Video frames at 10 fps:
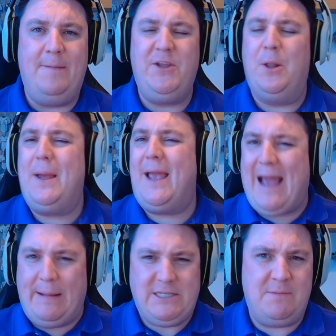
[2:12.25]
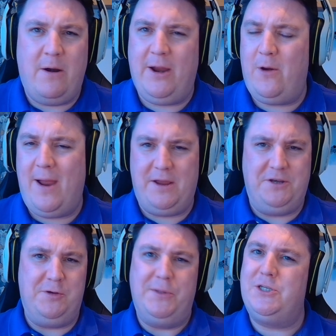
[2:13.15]
you know, like a Captain America, I can
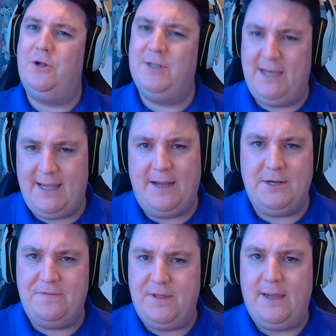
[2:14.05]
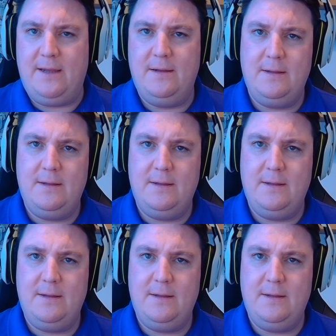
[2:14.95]
do this all day kind of thing.